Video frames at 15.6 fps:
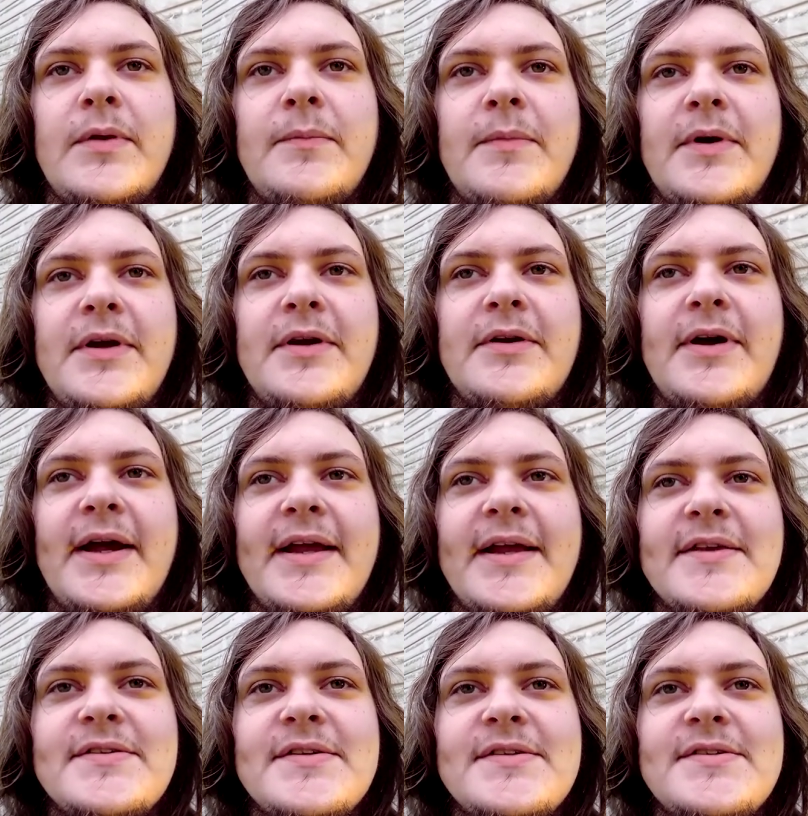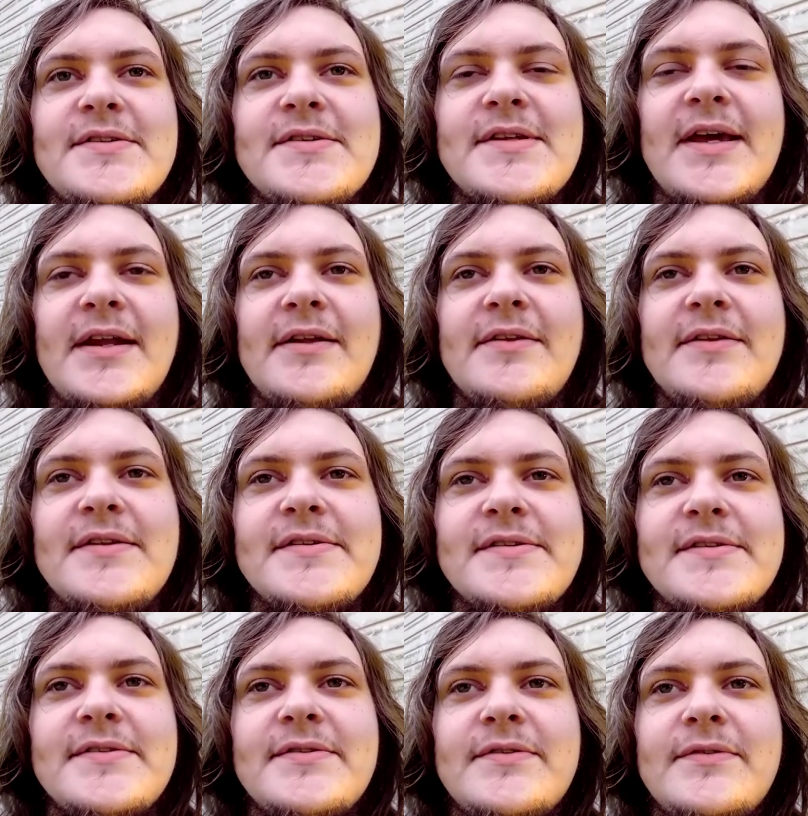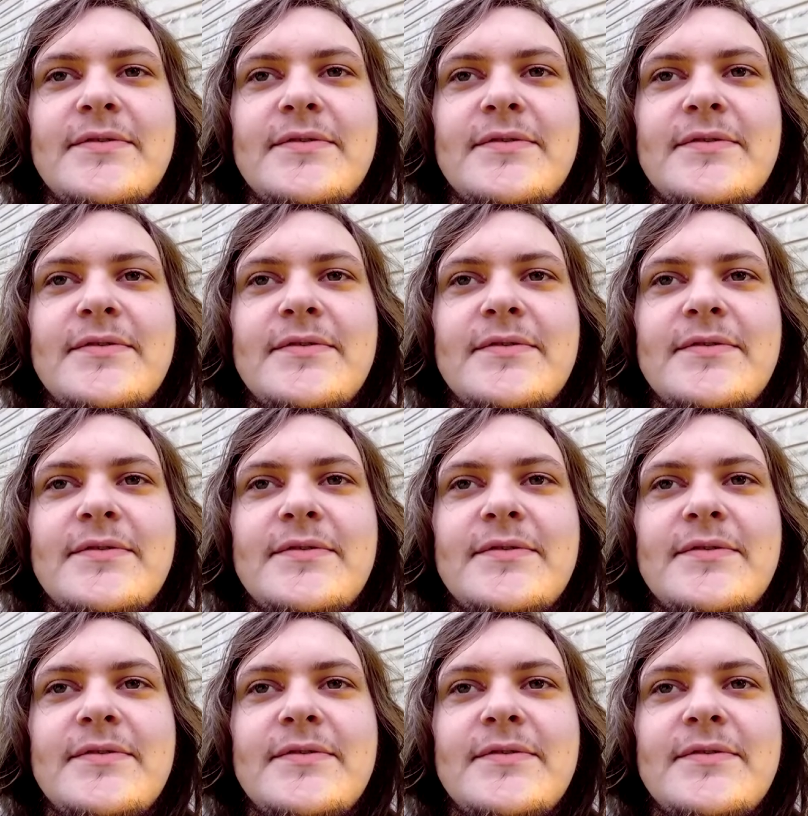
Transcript: But, you know, I guess it's just kind of this,